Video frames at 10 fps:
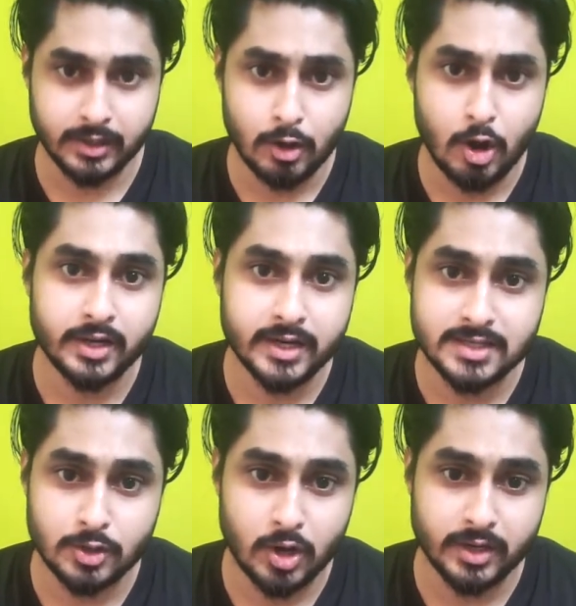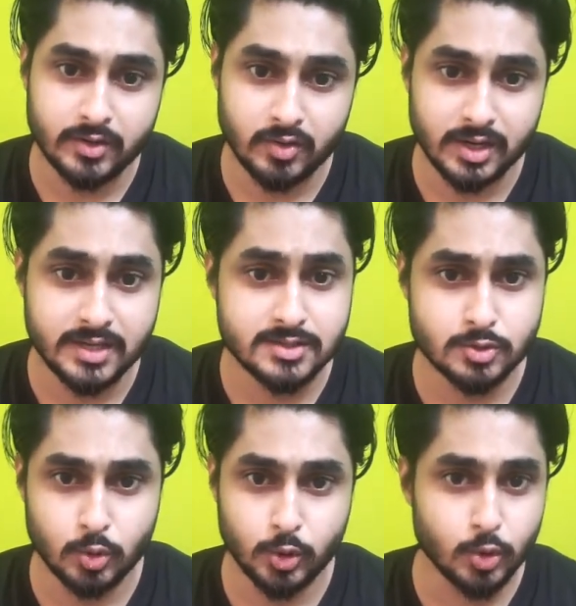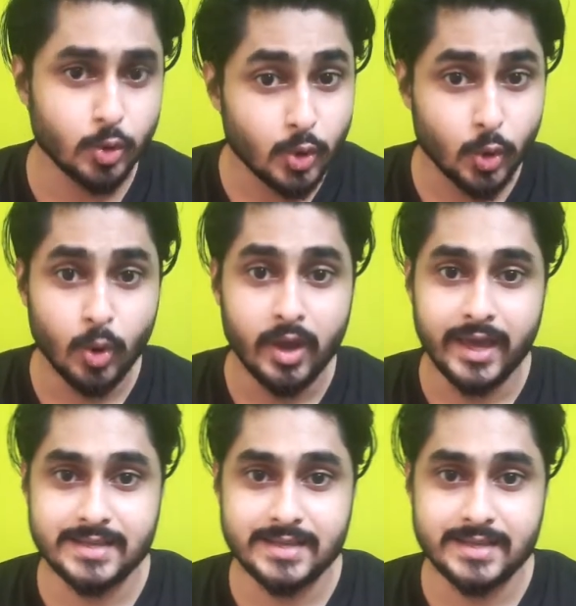hall tickets are not yet released, so you don't know